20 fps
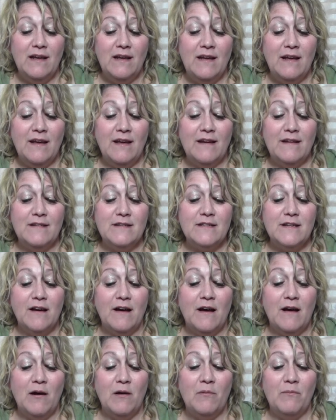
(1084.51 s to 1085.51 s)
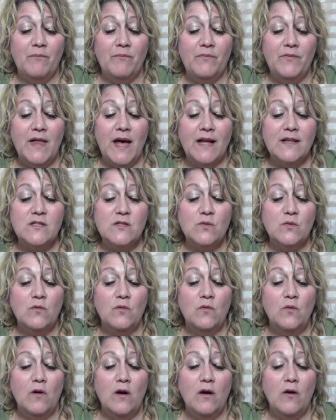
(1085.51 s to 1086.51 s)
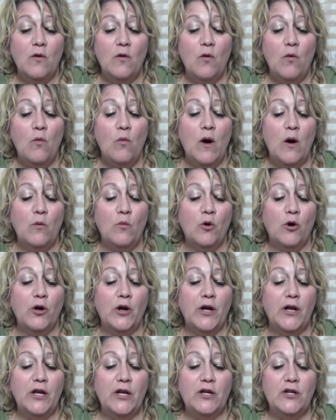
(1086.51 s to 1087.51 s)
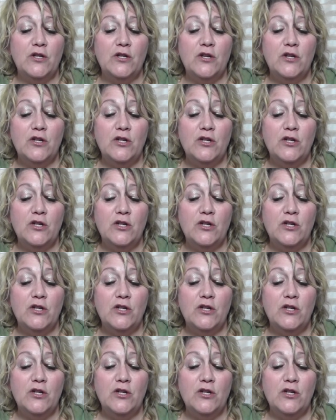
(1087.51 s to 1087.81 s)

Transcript: And that's what we're going to